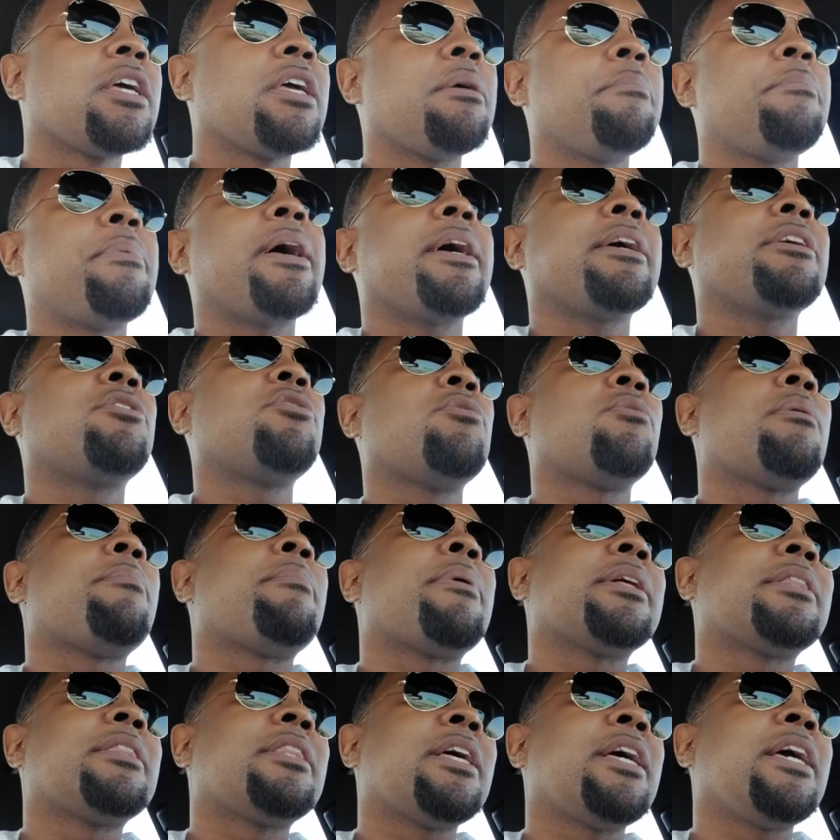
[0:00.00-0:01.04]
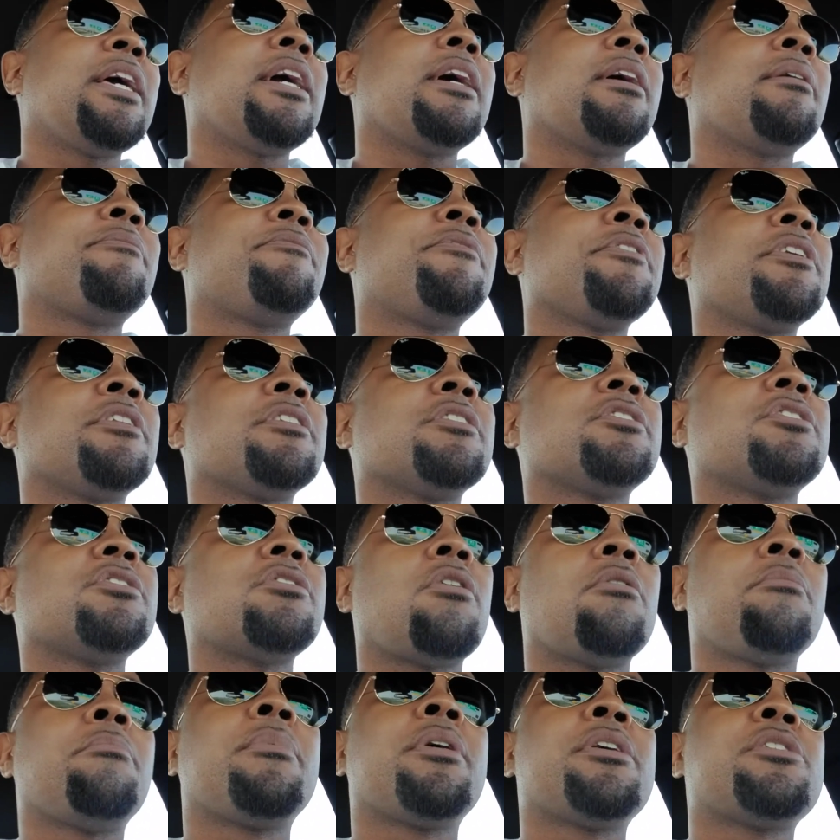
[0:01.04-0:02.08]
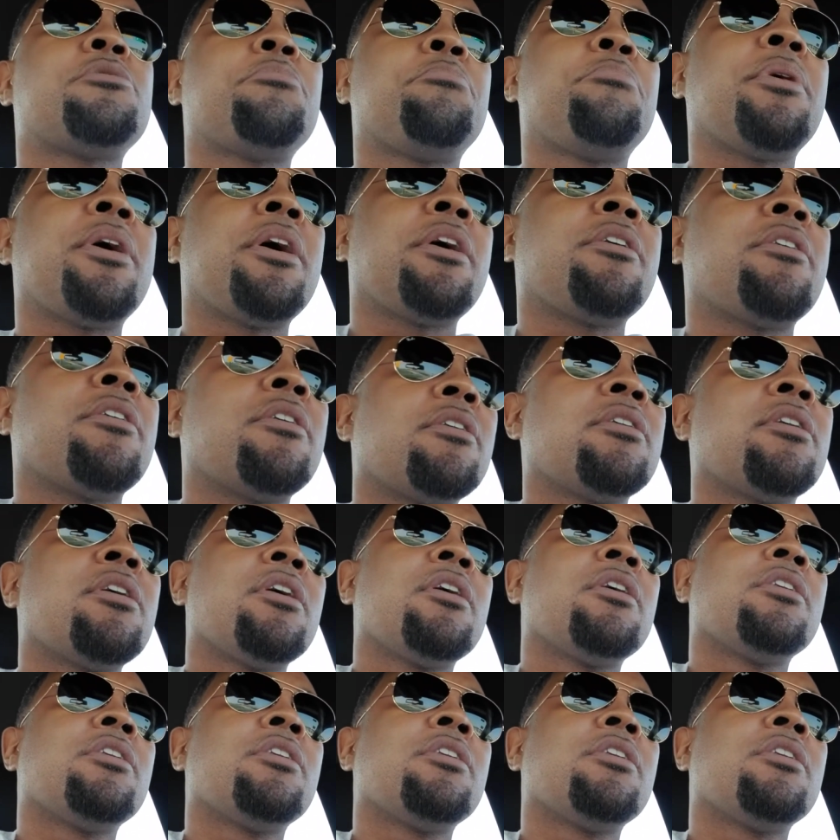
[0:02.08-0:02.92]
get back doing my thing. I'm feeling so much better.